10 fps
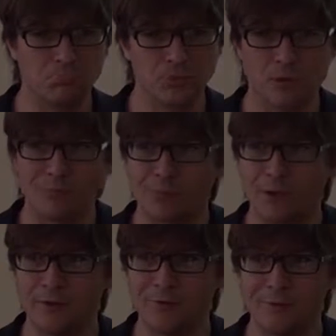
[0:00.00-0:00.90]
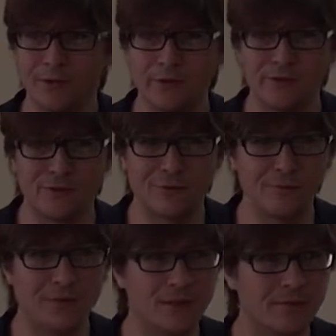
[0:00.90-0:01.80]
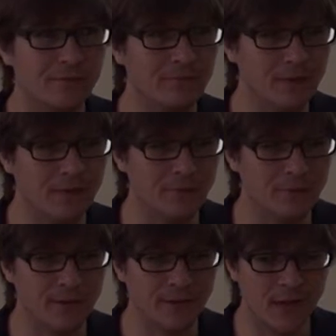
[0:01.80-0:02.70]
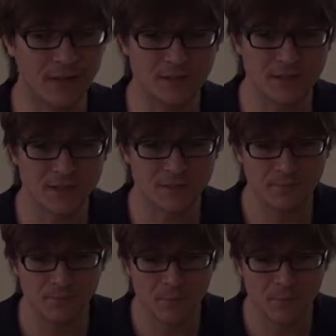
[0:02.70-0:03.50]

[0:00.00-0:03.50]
some kind of meaningful analysis.